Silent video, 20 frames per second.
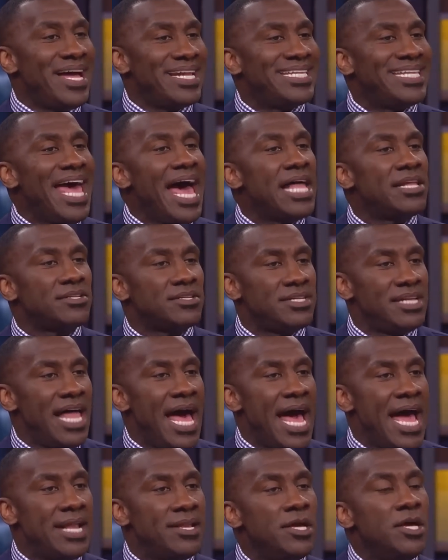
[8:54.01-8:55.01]
that Dallas
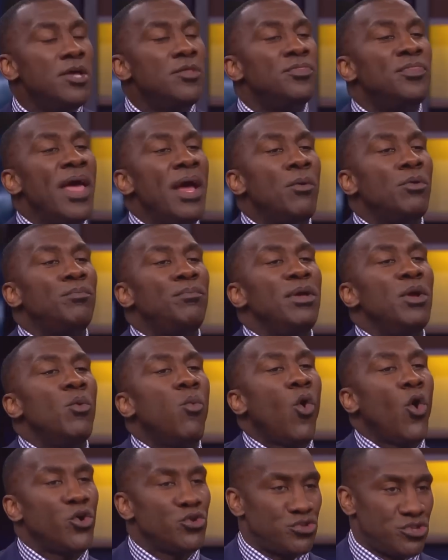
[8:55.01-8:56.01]
line, they would be
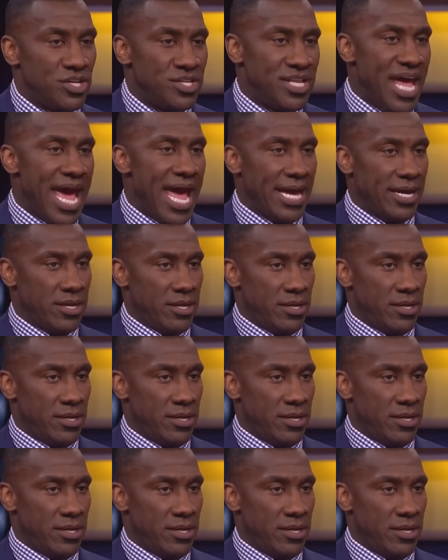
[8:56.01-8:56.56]
worse than Dak.